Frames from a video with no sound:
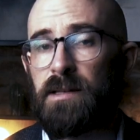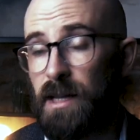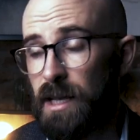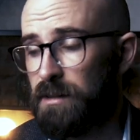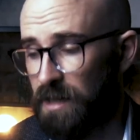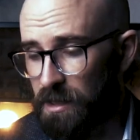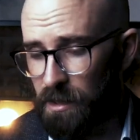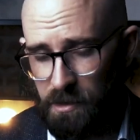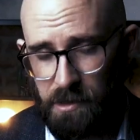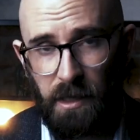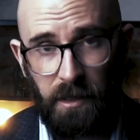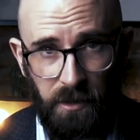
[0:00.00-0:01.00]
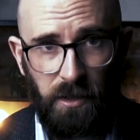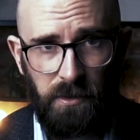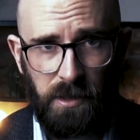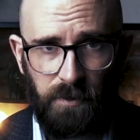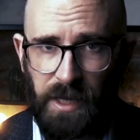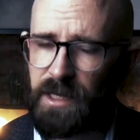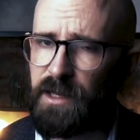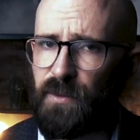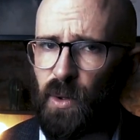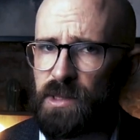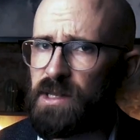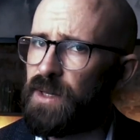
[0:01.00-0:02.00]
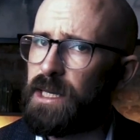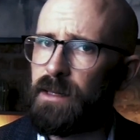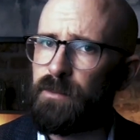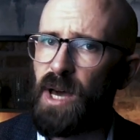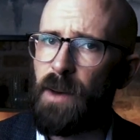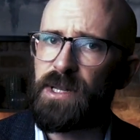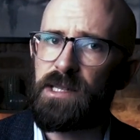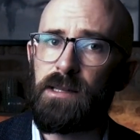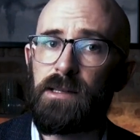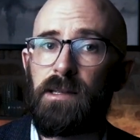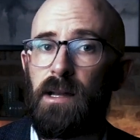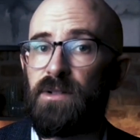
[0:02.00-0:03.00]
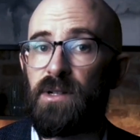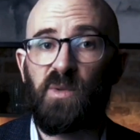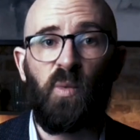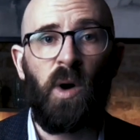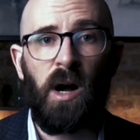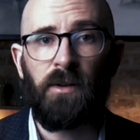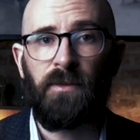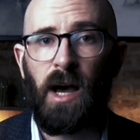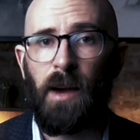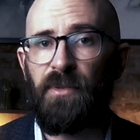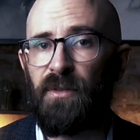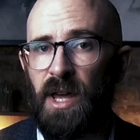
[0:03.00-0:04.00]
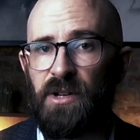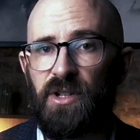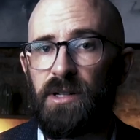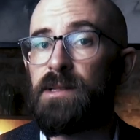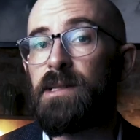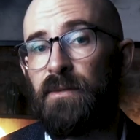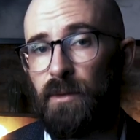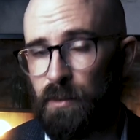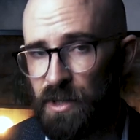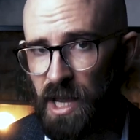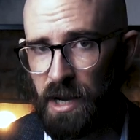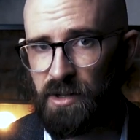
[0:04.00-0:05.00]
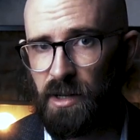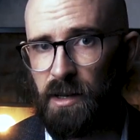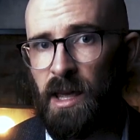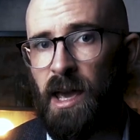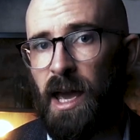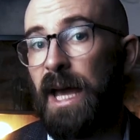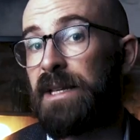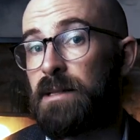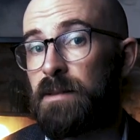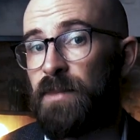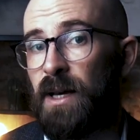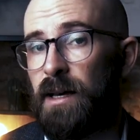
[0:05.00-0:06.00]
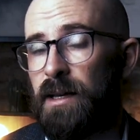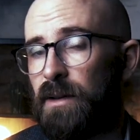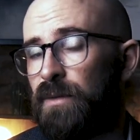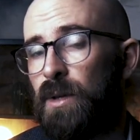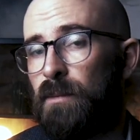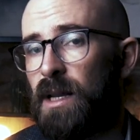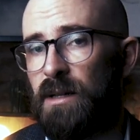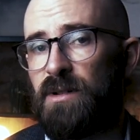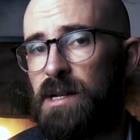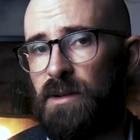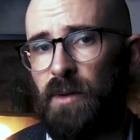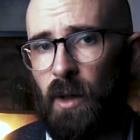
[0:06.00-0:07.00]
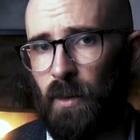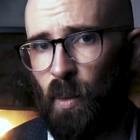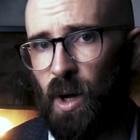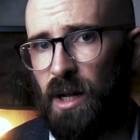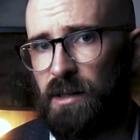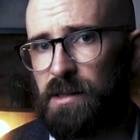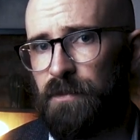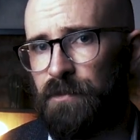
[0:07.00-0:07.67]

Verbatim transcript: Today, they are still in use mainly for civilian purposes such as wildfire prevention, civil protection, and by a few militaries around the world.